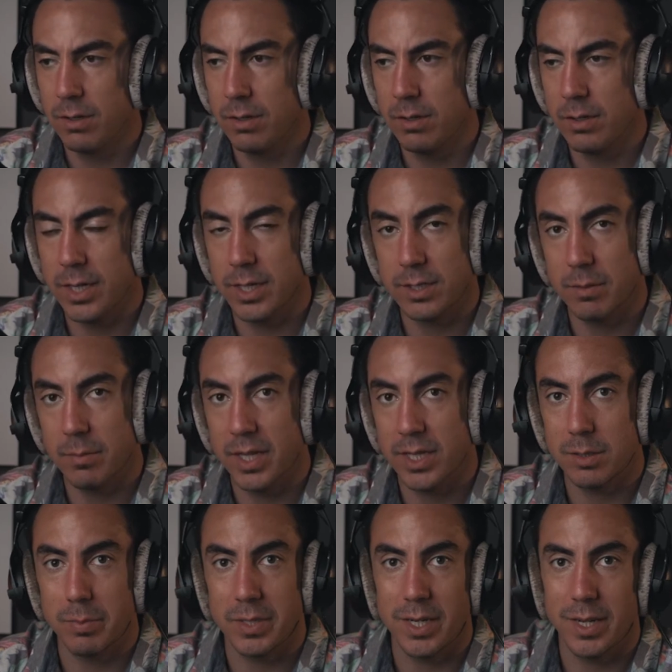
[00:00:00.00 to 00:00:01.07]
Get some of that
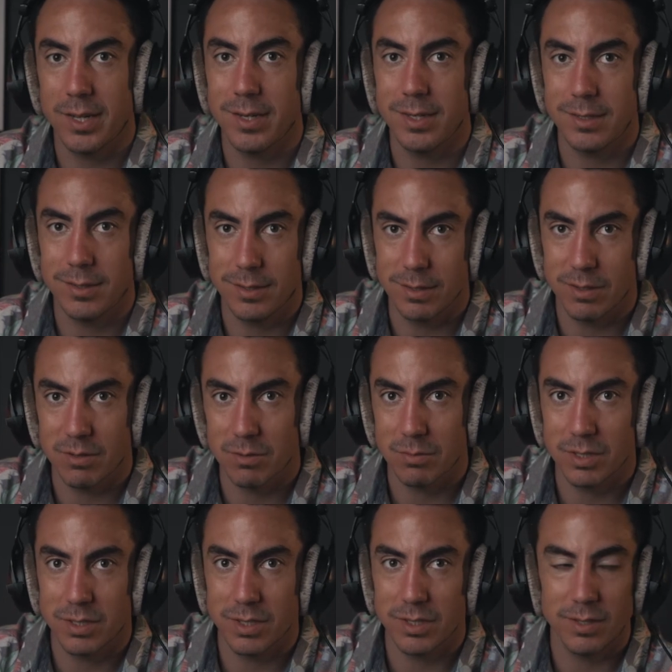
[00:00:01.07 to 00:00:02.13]
spaghetti, you know what I'm
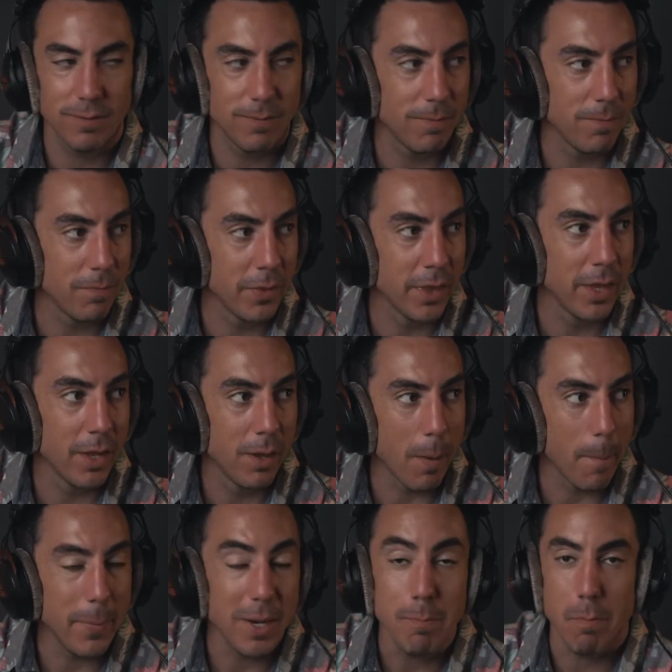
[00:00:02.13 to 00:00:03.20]
saying?
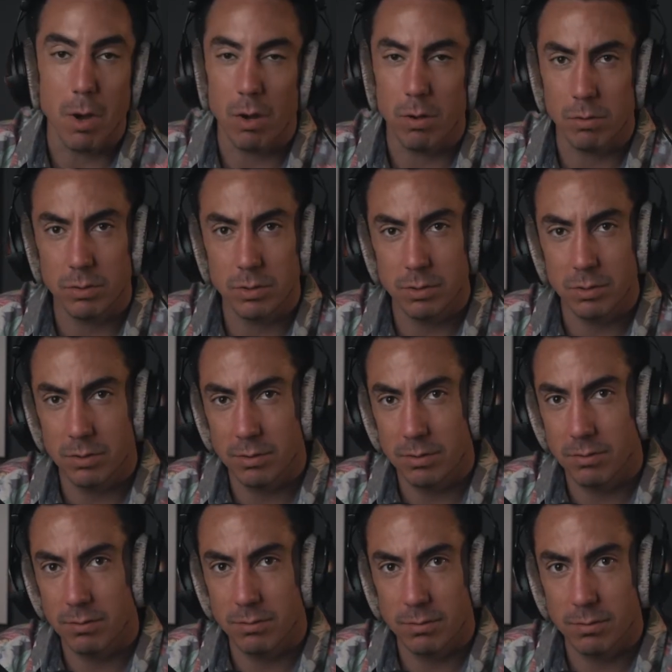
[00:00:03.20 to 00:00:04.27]
Meatballs.
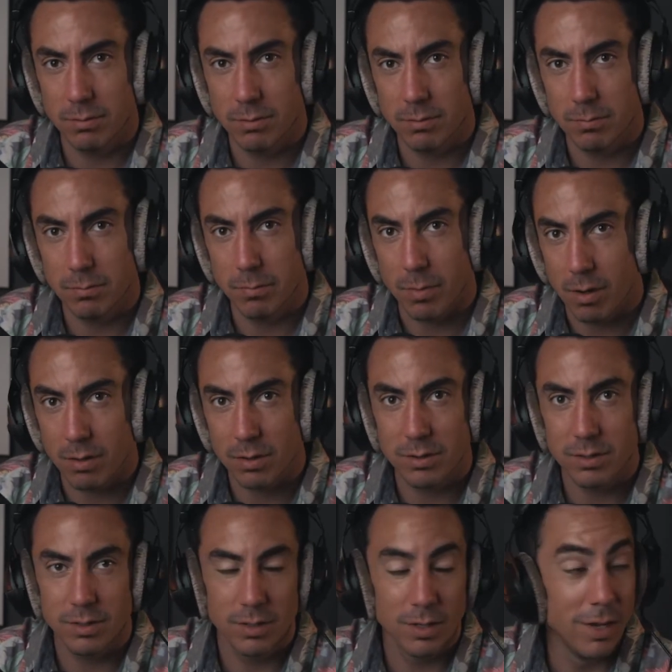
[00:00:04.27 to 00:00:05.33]
Bars.
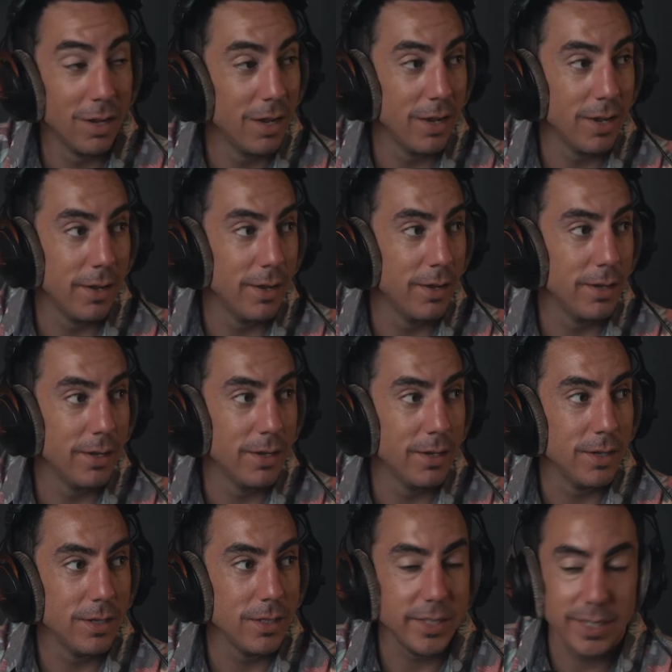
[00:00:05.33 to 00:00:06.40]

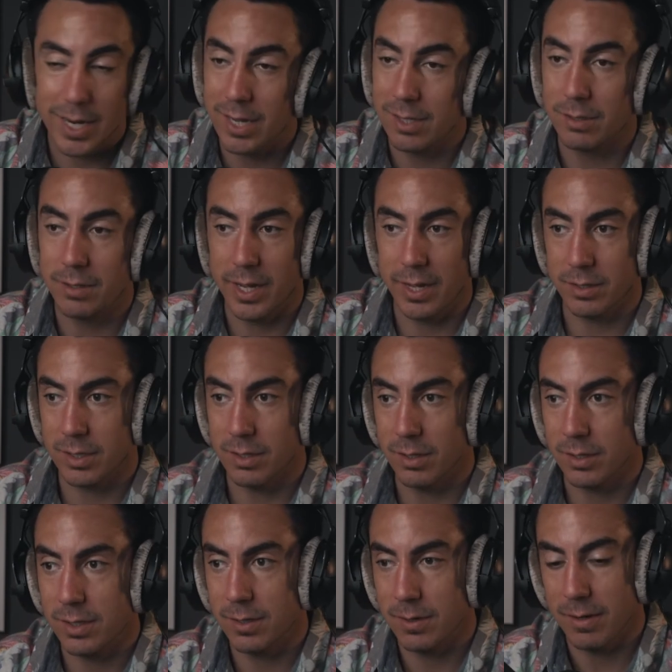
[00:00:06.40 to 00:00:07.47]
You got to learn how to
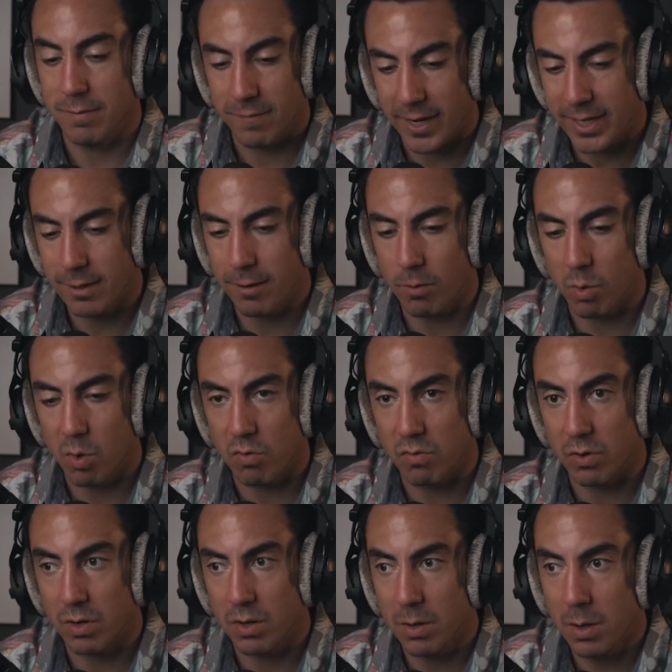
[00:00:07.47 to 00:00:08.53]
cook. Invite her
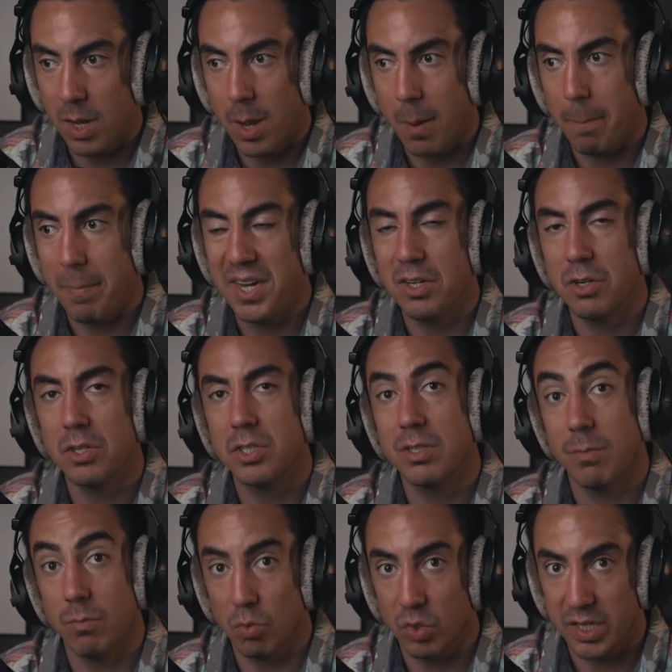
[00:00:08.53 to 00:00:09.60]
over. Make her
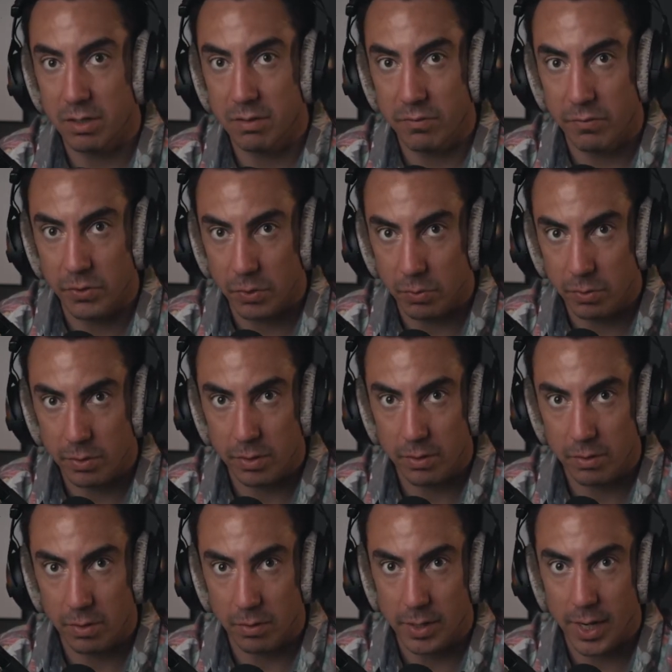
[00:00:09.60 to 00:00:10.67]
some real food,
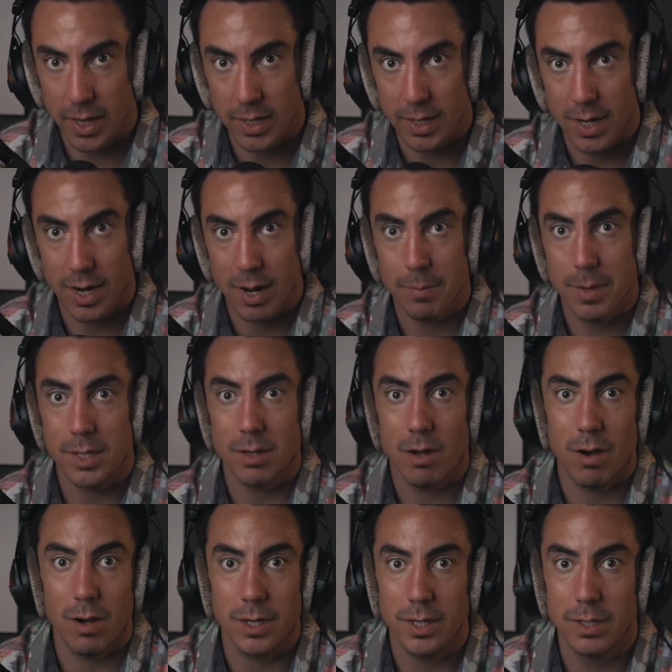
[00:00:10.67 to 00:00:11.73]
okay? And I'm not
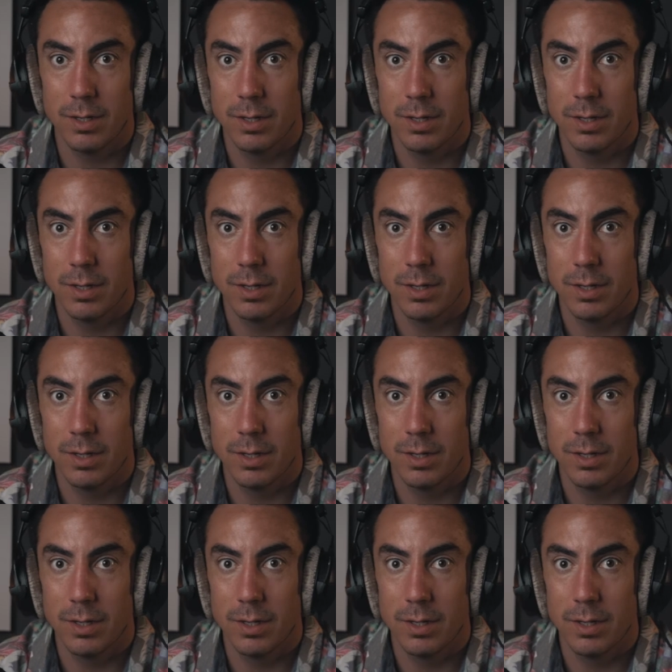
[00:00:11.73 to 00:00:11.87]
talking